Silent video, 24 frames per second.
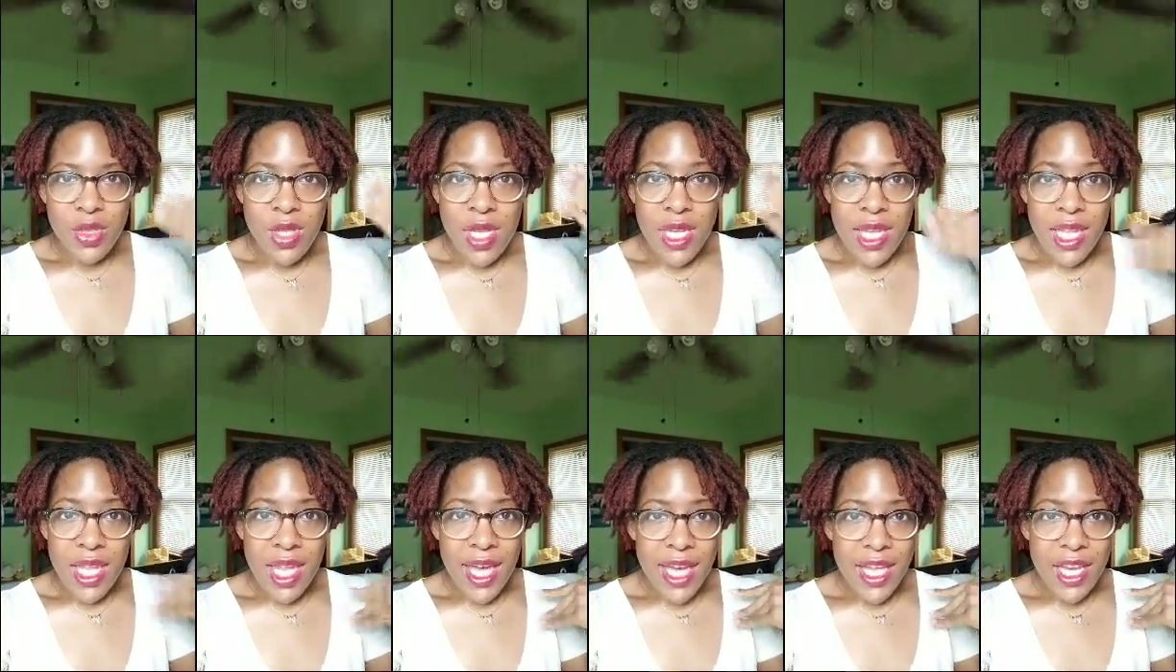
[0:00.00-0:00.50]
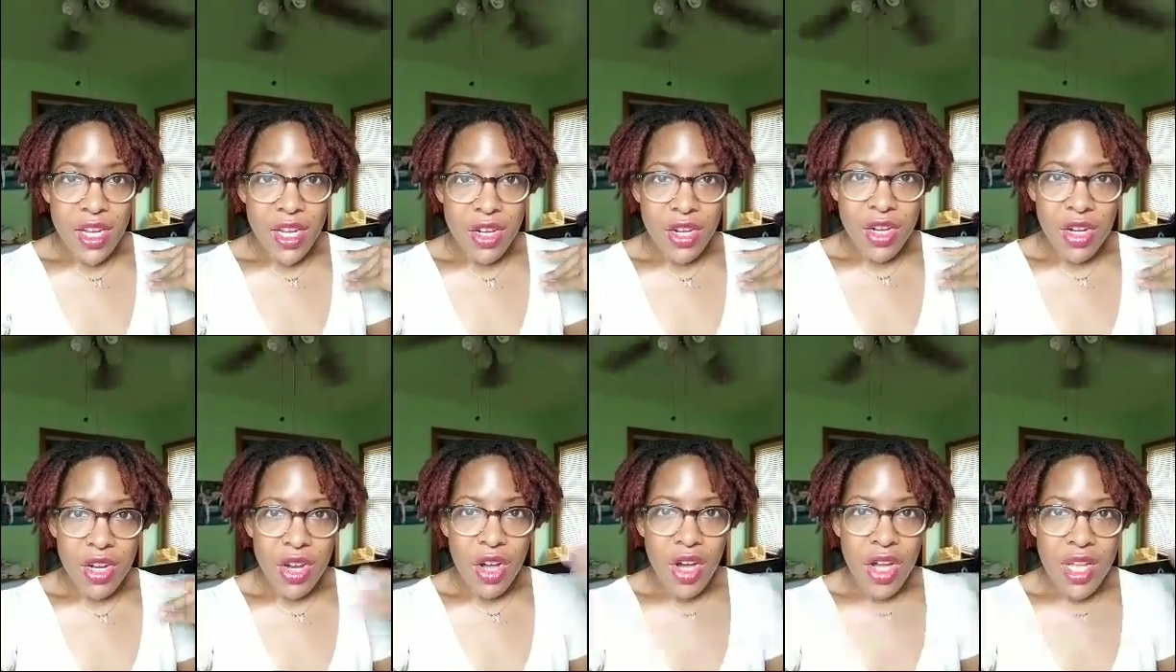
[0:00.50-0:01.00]
or the
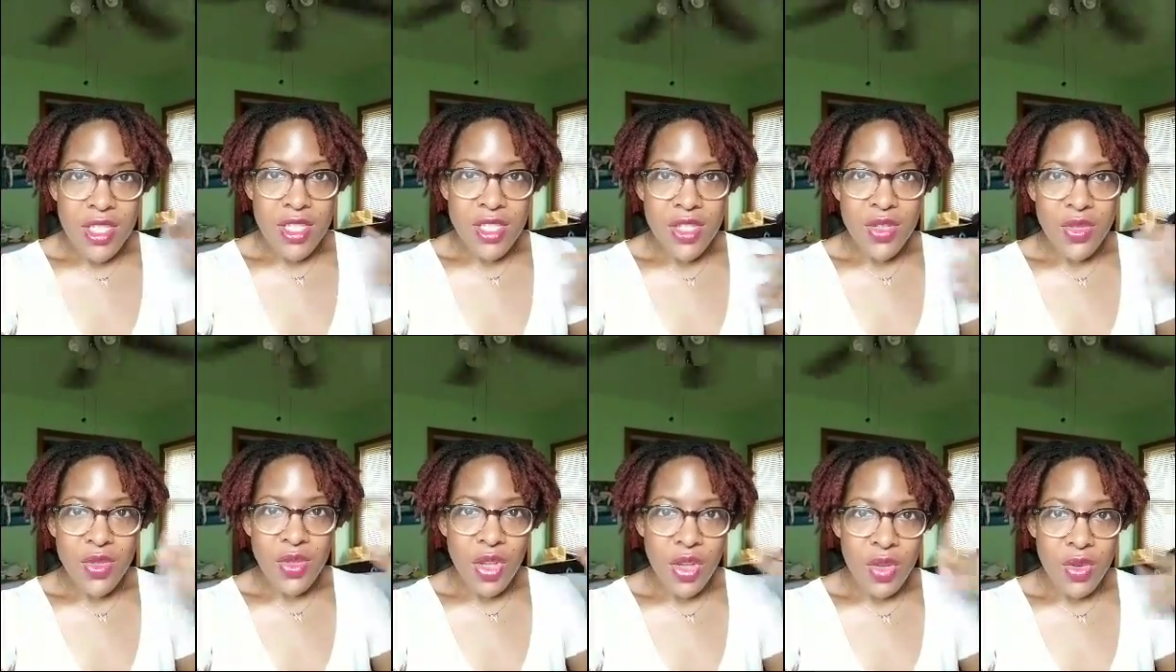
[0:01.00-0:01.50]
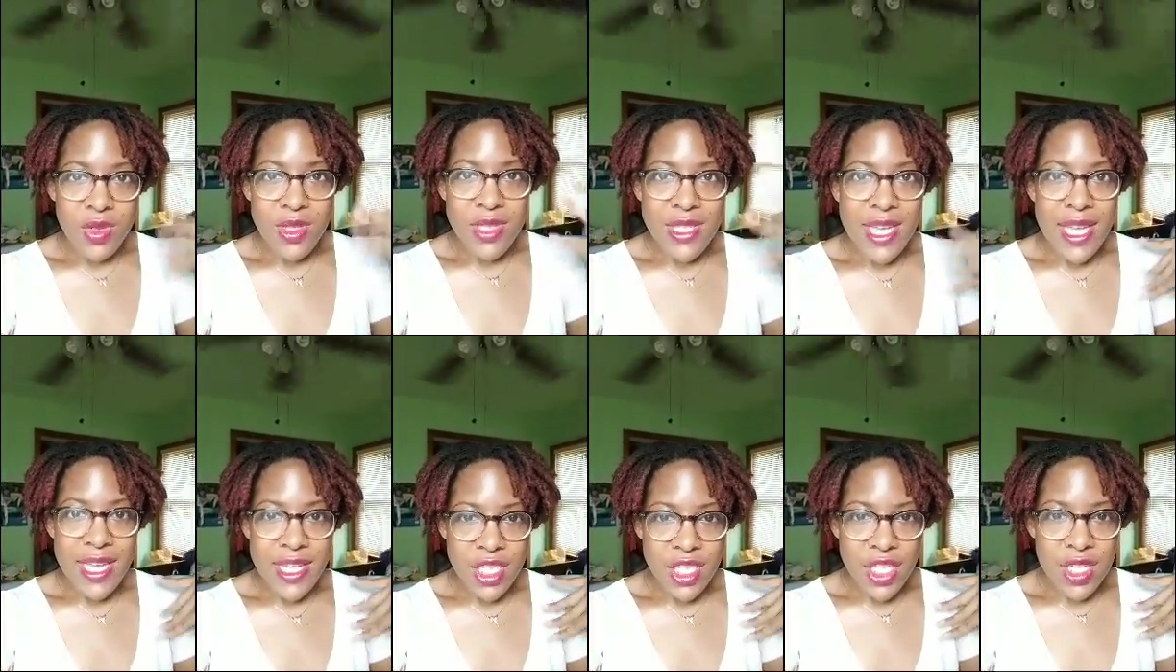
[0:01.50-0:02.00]
lightener onto those
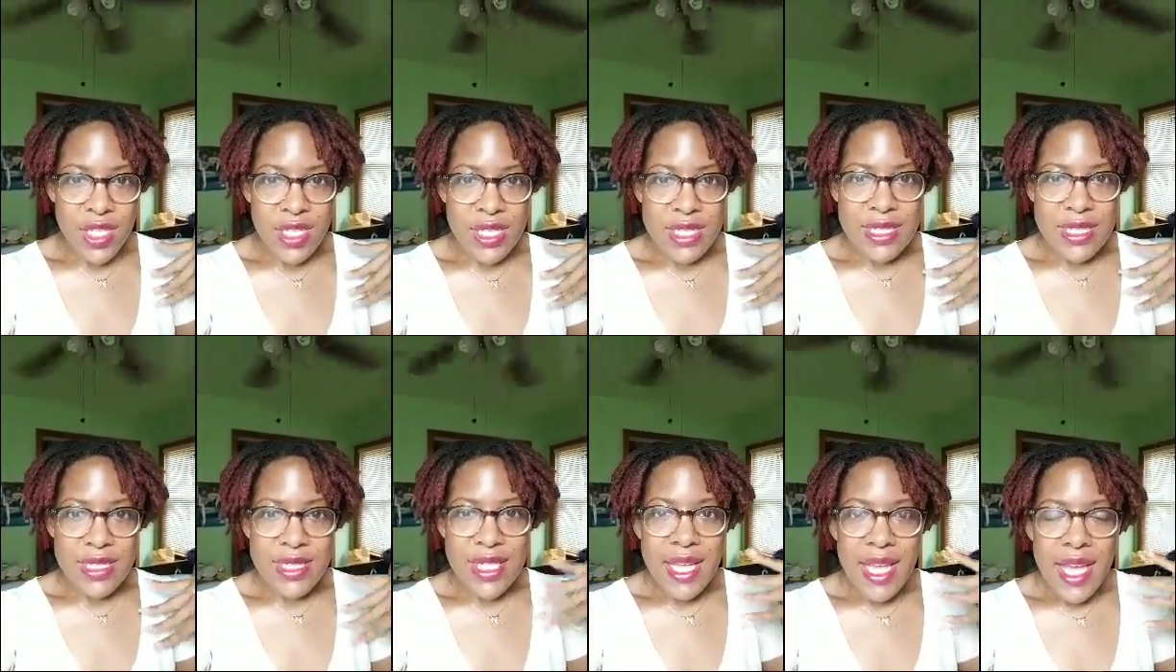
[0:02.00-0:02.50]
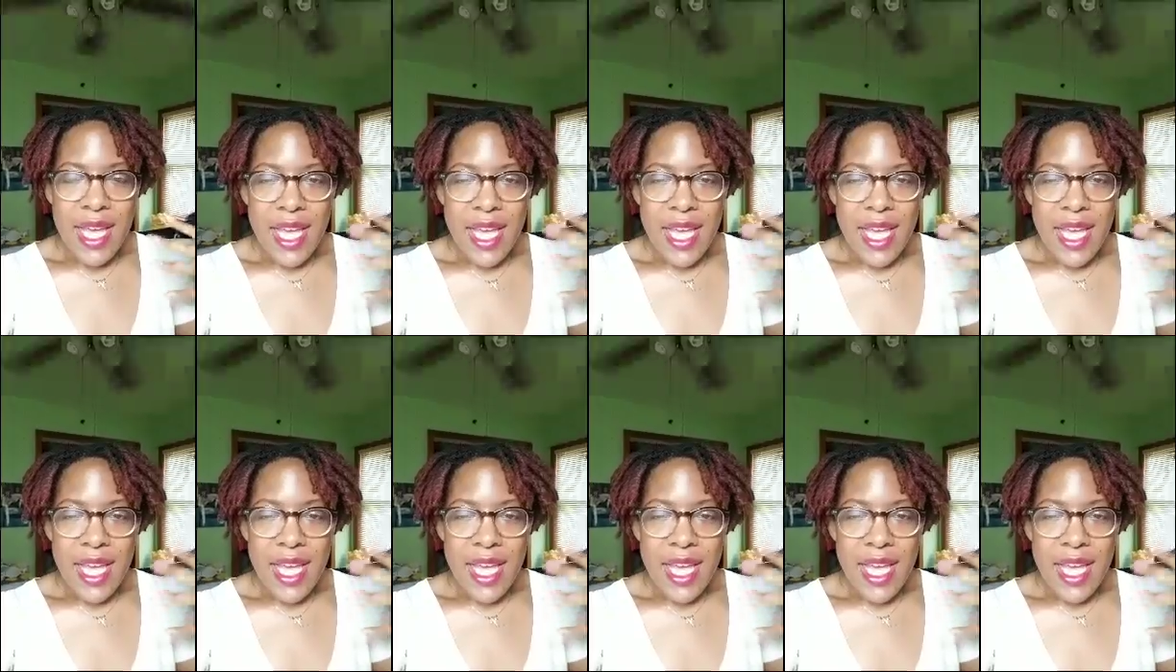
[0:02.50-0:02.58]
sections,